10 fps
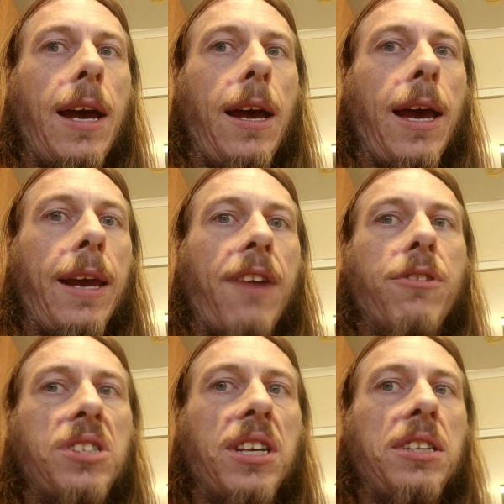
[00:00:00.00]
800
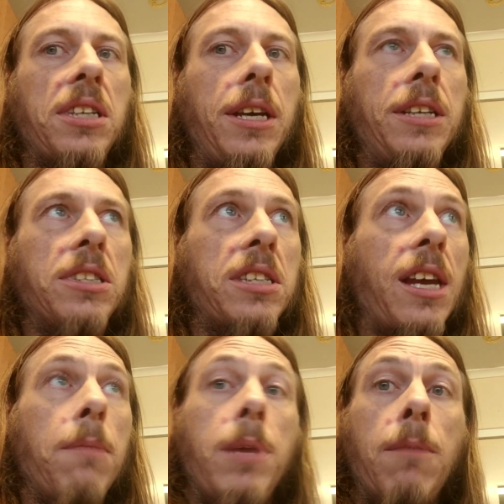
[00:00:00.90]
cc's is going to
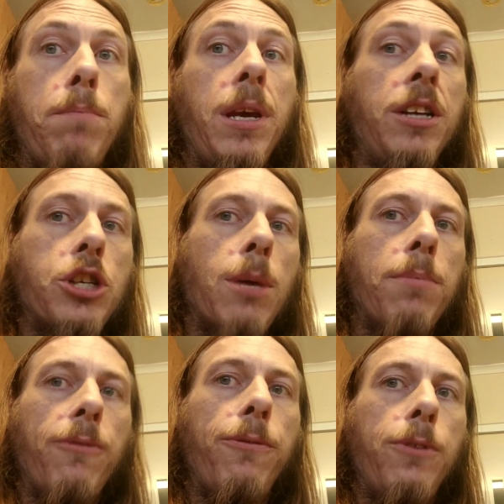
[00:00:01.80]
be a big jump
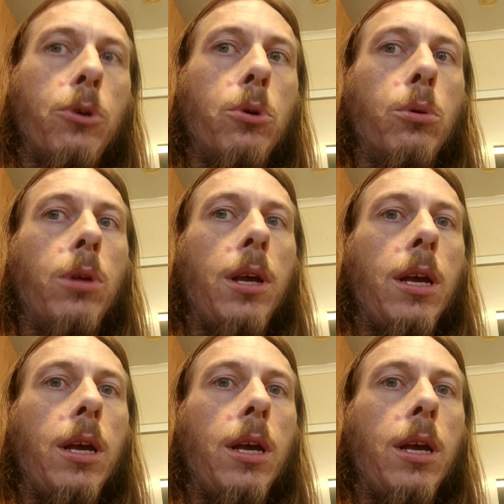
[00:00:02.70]
in fuel,